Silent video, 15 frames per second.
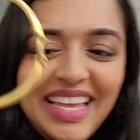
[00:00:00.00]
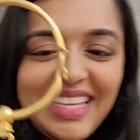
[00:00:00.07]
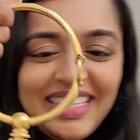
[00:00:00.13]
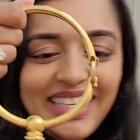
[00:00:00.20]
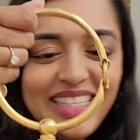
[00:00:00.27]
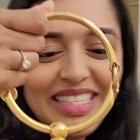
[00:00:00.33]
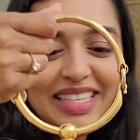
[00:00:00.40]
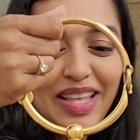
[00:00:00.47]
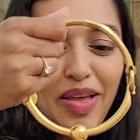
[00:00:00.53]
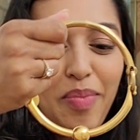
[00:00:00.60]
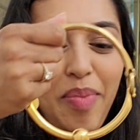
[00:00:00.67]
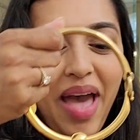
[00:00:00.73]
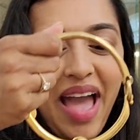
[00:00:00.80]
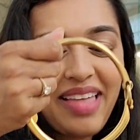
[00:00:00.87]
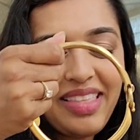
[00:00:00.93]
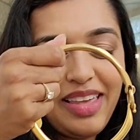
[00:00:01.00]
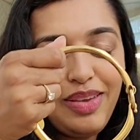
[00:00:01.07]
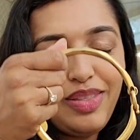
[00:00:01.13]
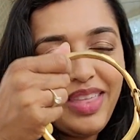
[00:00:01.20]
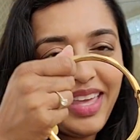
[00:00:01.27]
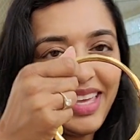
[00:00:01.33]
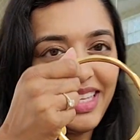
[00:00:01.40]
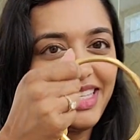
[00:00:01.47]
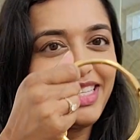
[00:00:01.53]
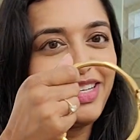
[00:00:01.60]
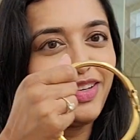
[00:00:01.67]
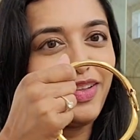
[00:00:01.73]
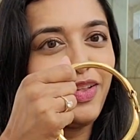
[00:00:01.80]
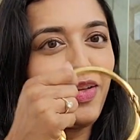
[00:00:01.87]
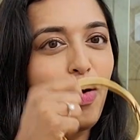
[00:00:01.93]
Is this a bag that you think is
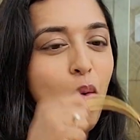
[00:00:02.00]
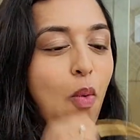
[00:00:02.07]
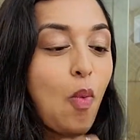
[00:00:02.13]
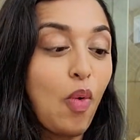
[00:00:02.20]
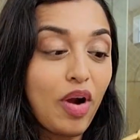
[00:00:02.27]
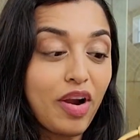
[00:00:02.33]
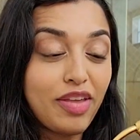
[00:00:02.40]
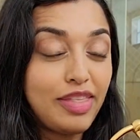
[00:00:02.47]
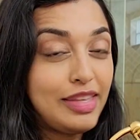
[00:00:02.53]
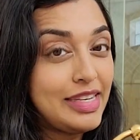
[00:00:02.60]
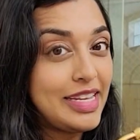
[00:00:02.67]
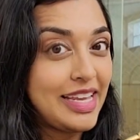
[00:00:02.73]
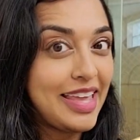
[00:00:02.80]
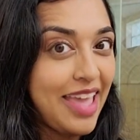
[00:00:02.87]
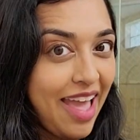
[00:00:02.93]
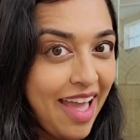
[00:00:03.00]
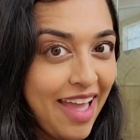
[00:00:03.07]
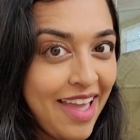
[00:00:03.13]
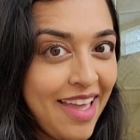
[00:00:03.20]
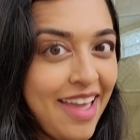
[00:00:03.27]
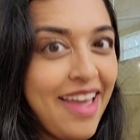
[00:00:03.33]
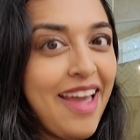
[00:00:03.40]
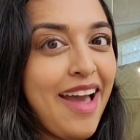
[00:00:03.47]
still worth to get?